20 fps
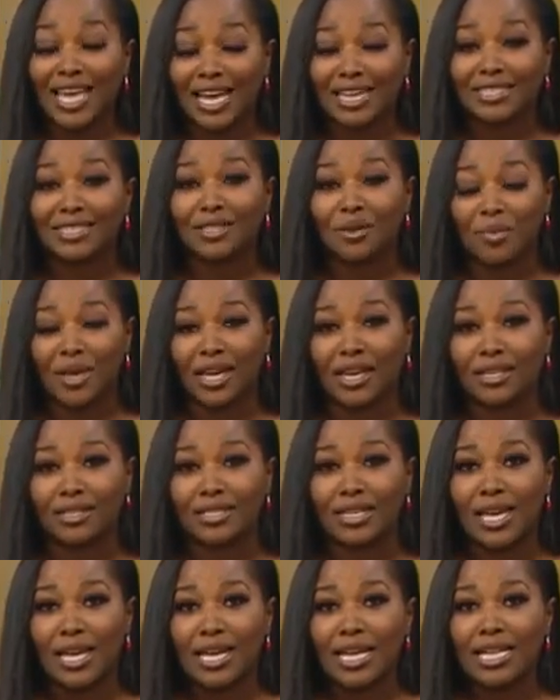that
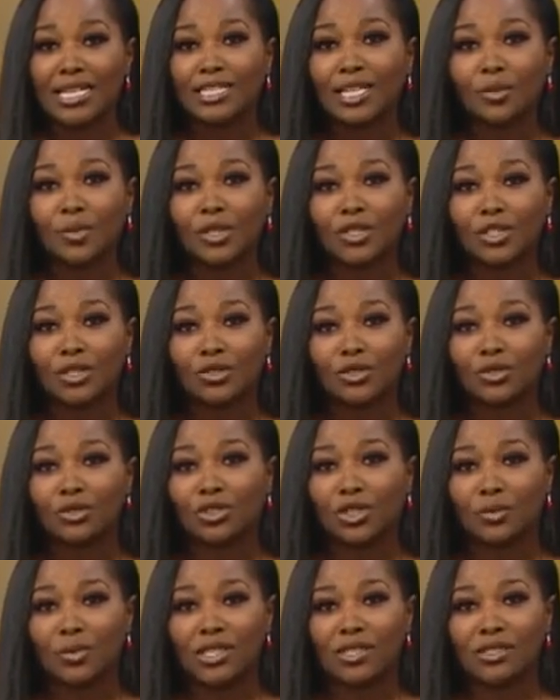demand.
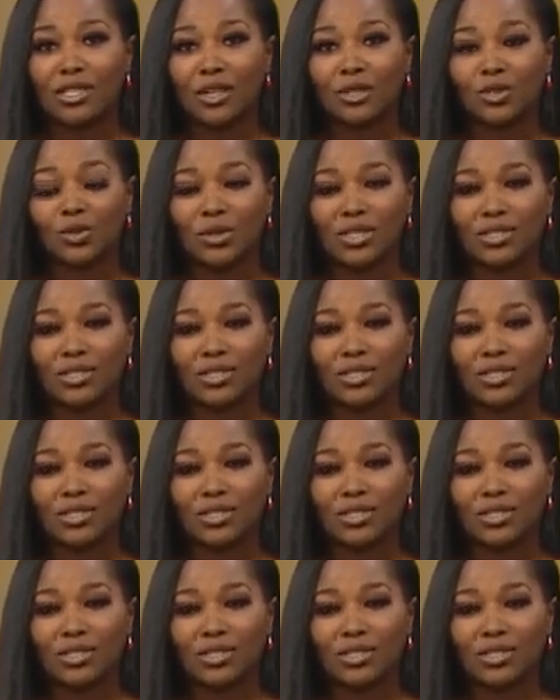WDSU Sherman Desselle